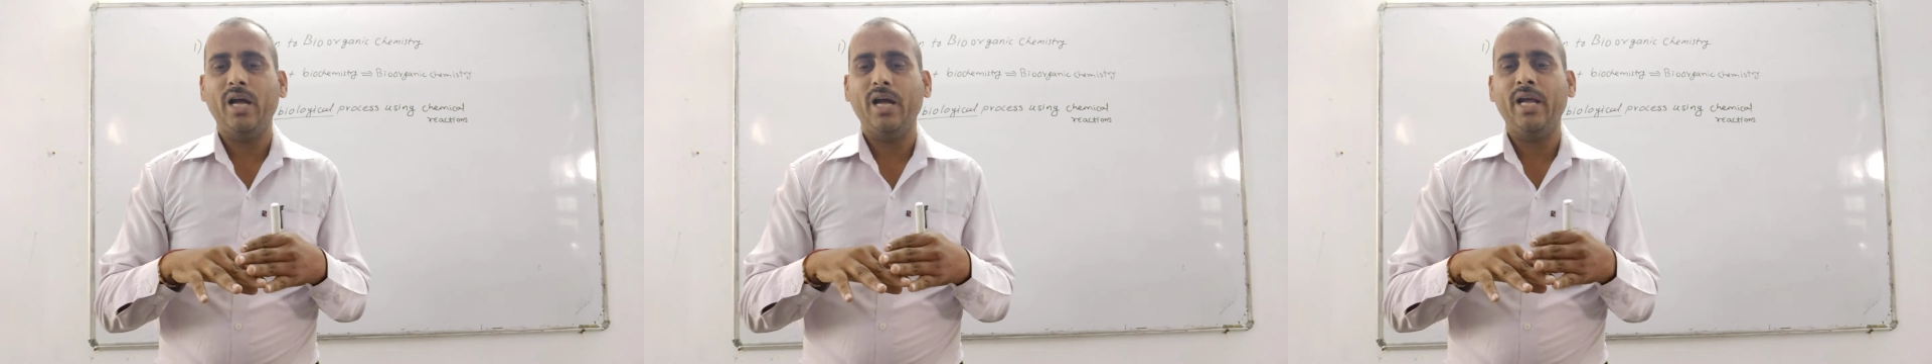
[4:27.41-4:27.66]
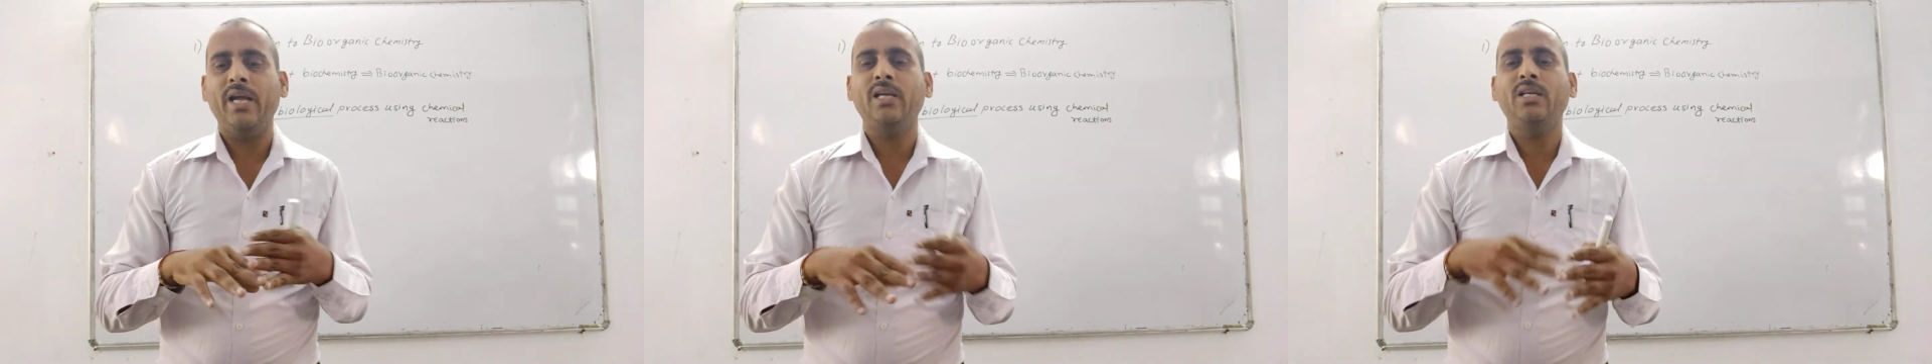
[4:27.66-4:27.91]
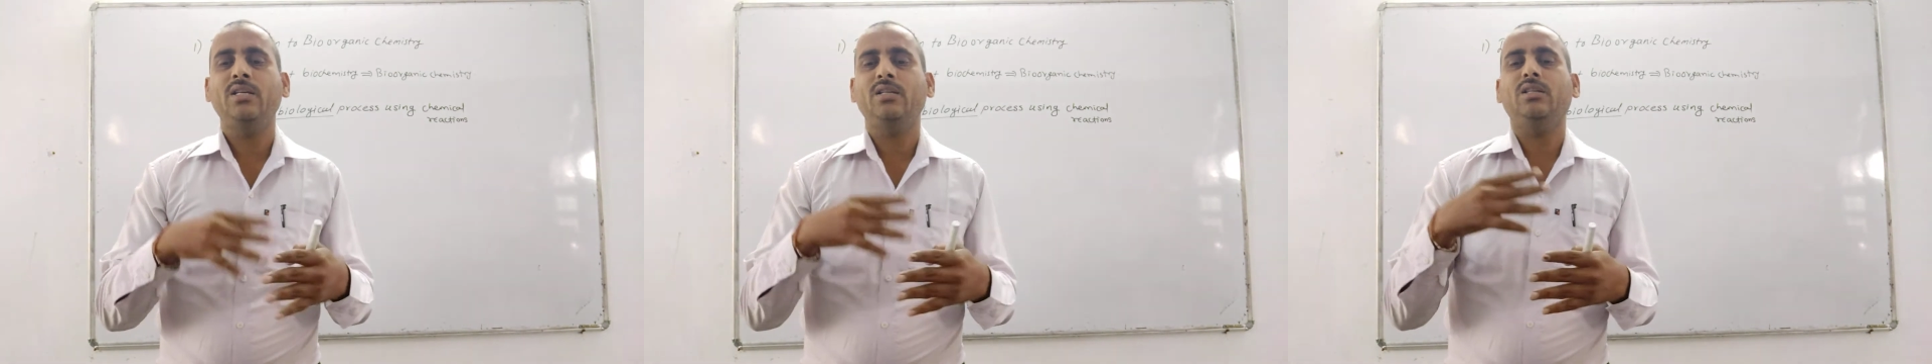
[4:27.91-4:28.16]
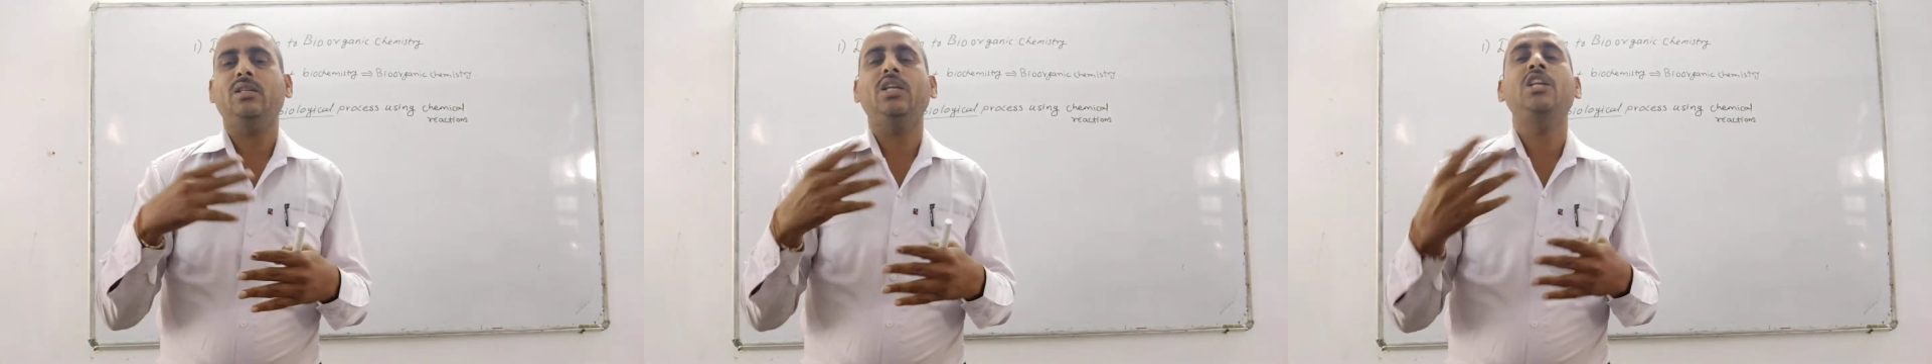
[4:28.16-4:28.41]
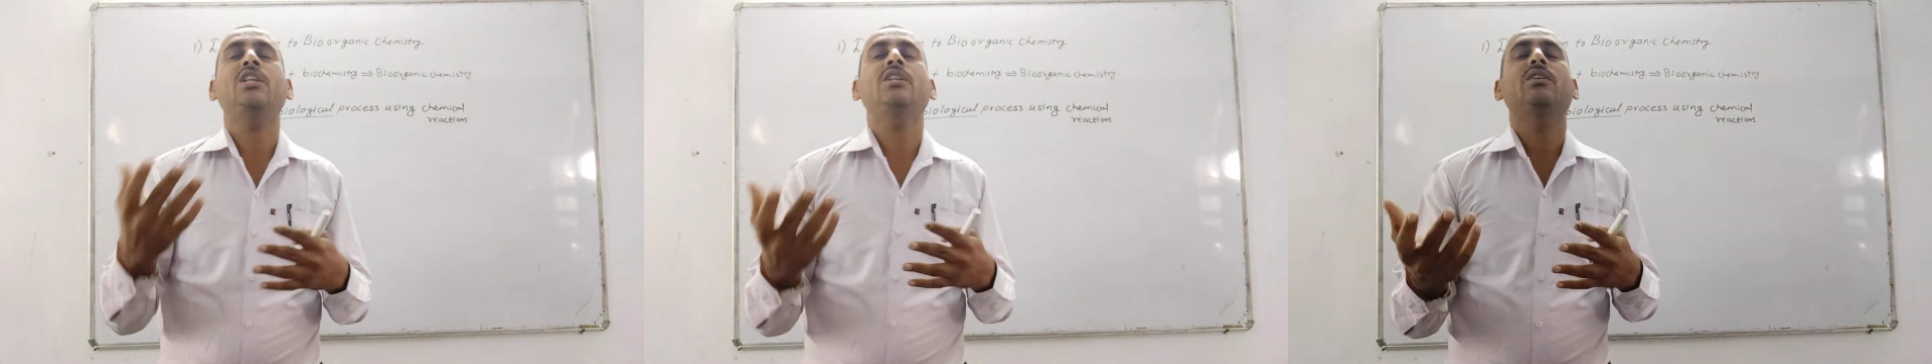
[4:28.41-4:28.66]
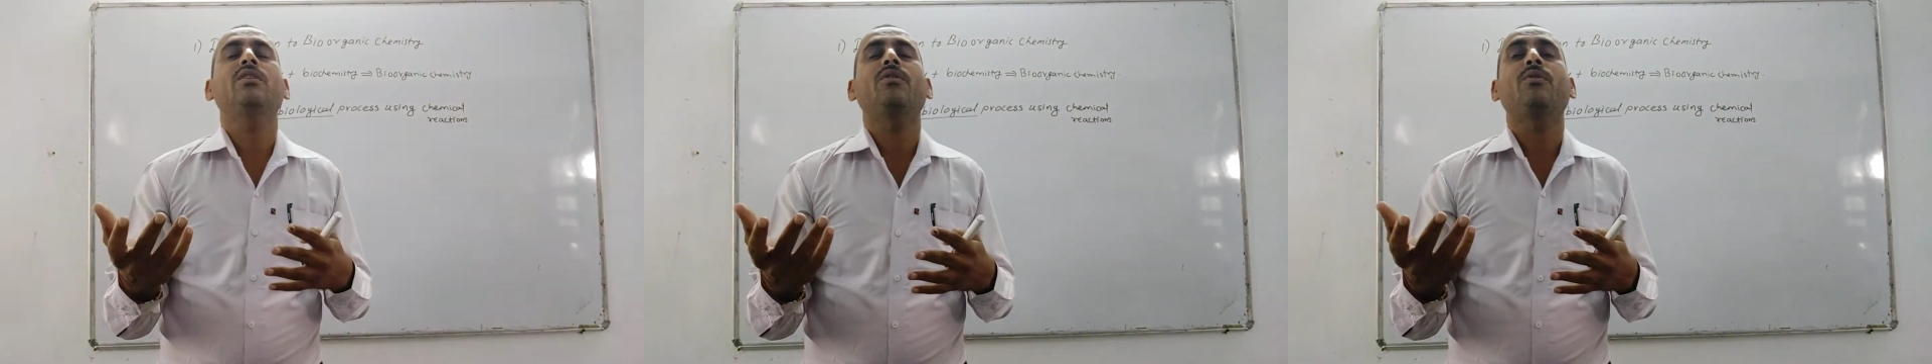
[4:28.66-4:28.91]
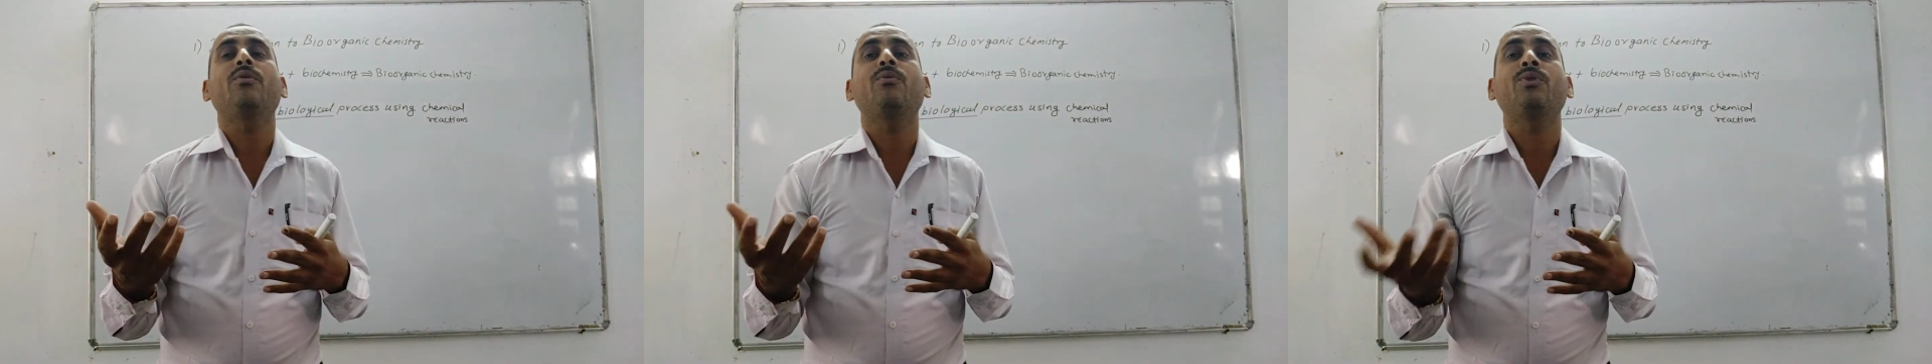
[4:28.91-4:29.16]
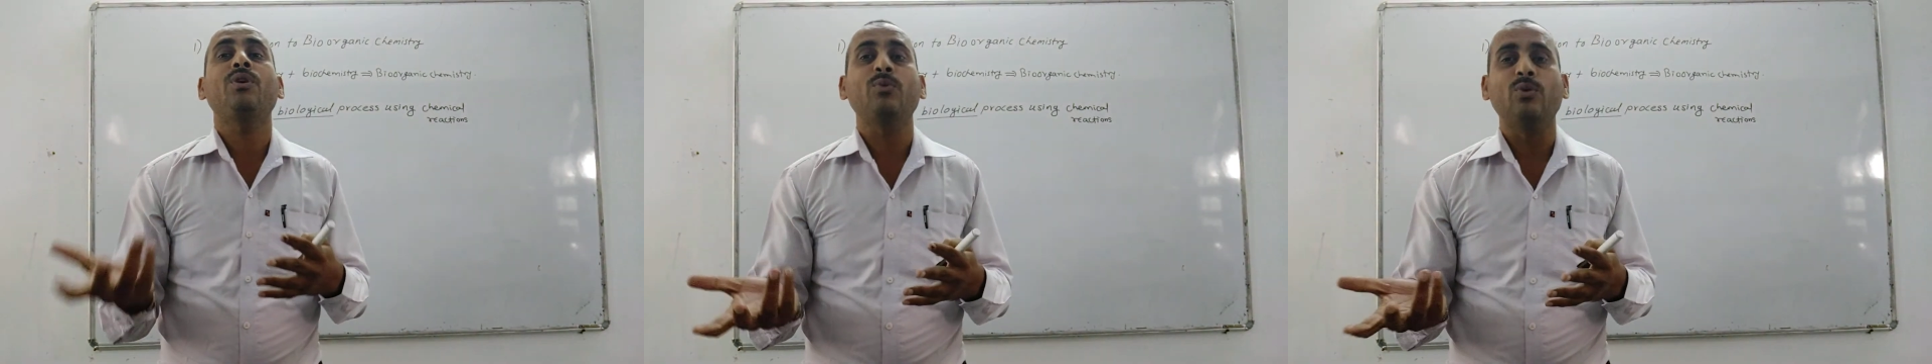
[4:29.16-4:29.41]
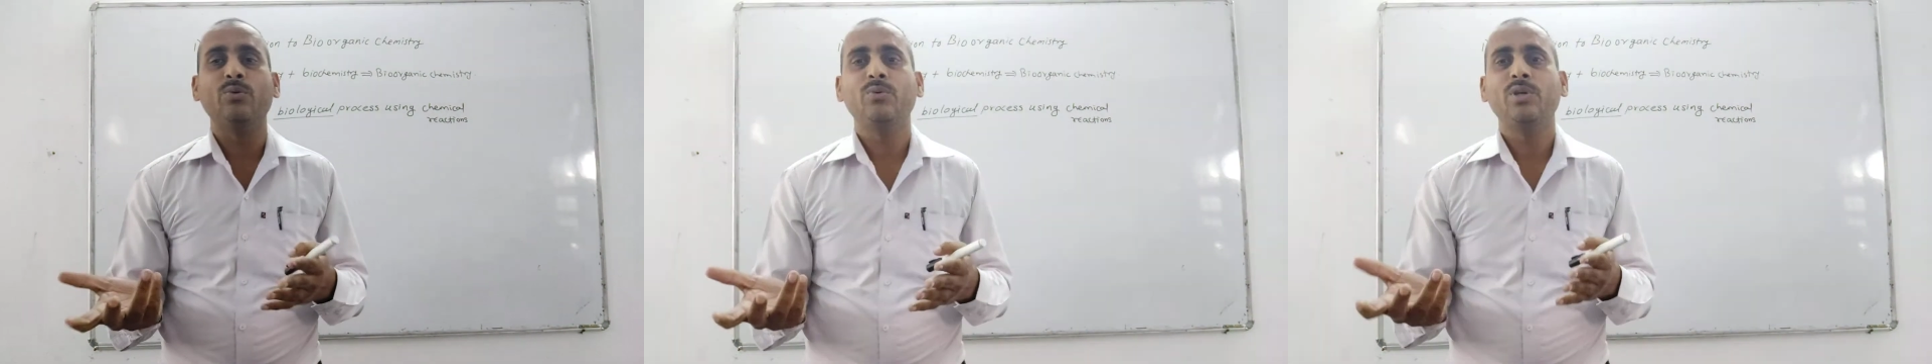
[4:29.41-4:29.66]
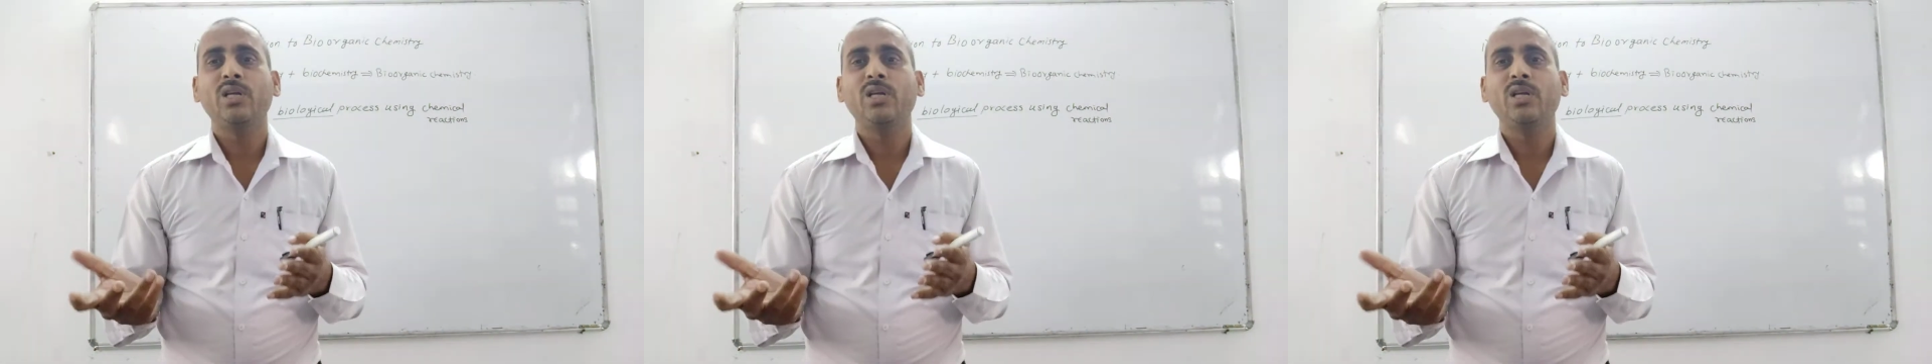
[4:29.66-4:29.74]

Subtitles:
and in vivo.